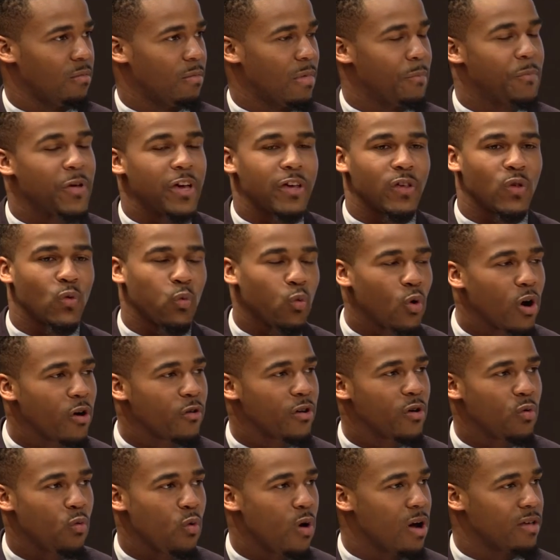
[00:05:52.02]
My biggest
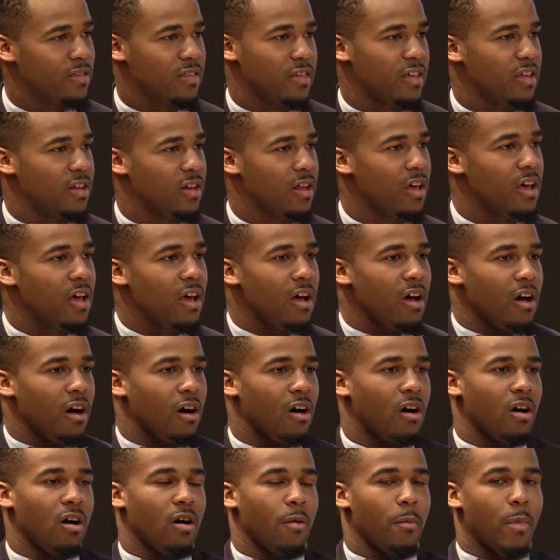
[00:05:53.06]
worry wasn't,
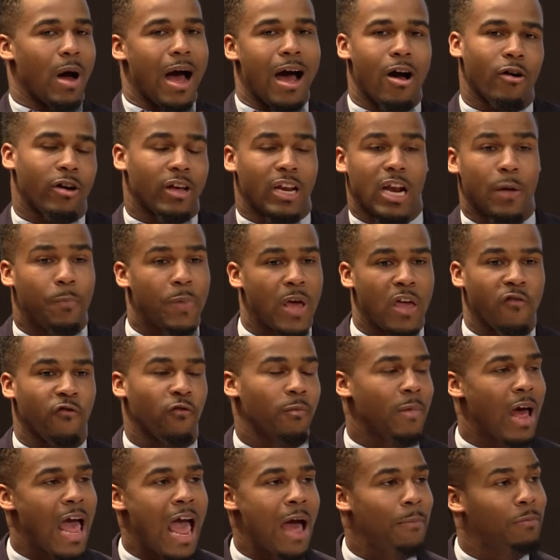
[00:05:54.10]
um, how can I pay for
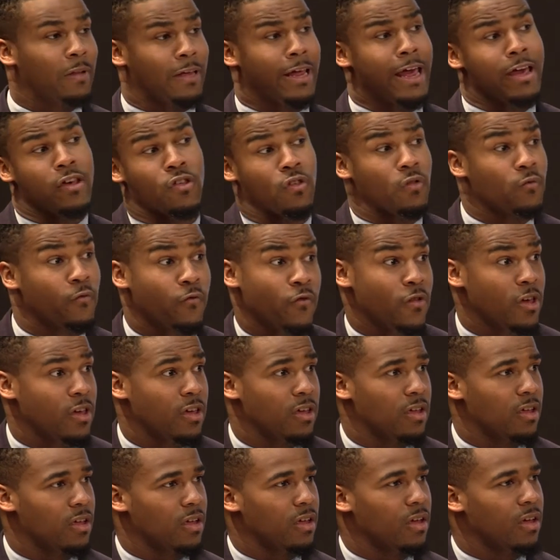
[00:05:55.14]
my application
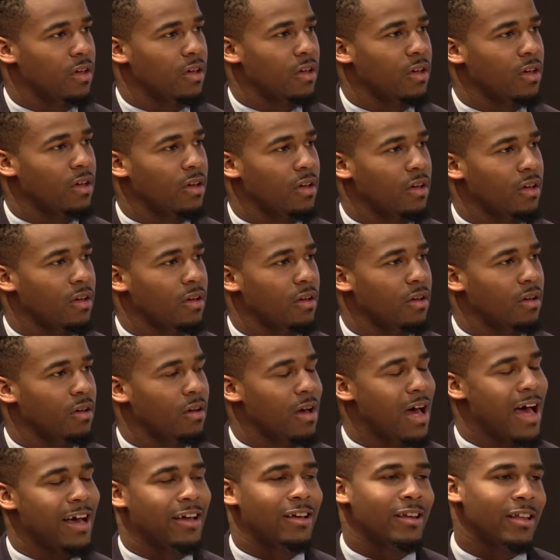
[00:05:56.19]
fee?
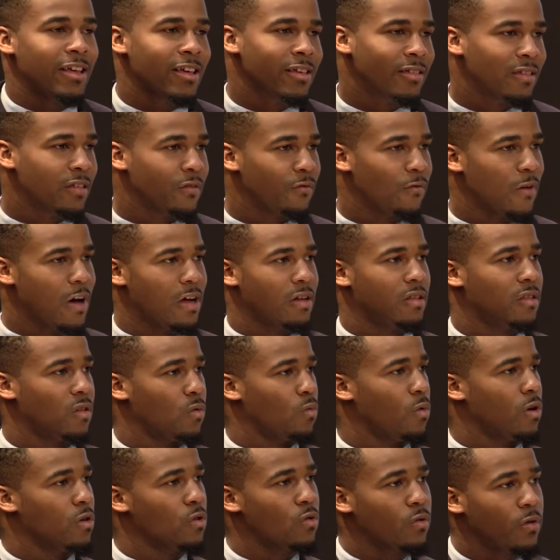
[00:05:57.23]
I could easily find
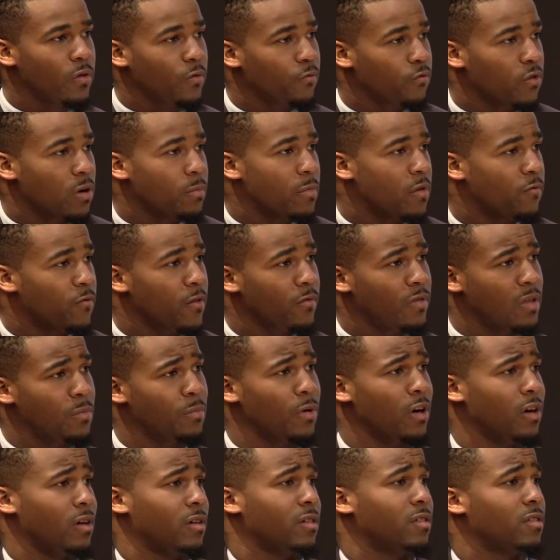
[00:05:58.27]
someone who could front me 50
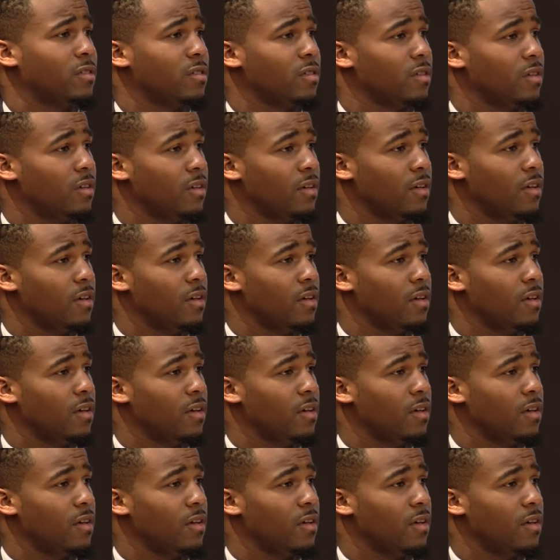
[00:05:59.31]
bucks.